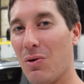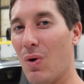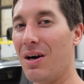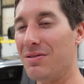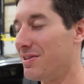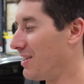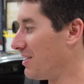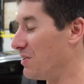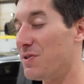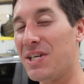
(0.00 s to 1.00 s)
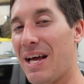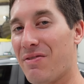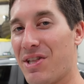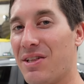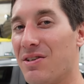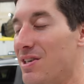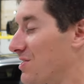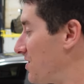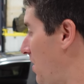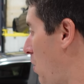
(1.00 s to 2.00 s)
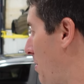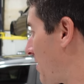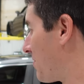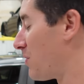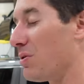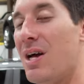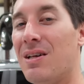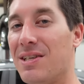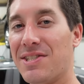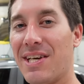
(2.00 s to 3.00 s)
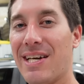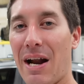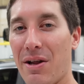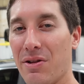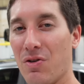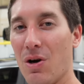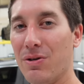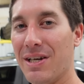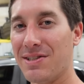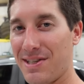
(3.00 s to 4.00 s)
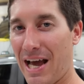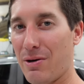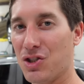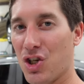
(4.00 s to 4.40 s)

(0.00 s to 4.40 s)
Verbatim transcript: Well, You've seen everything there is to know about the Volt. Let's get it out on the road and see how it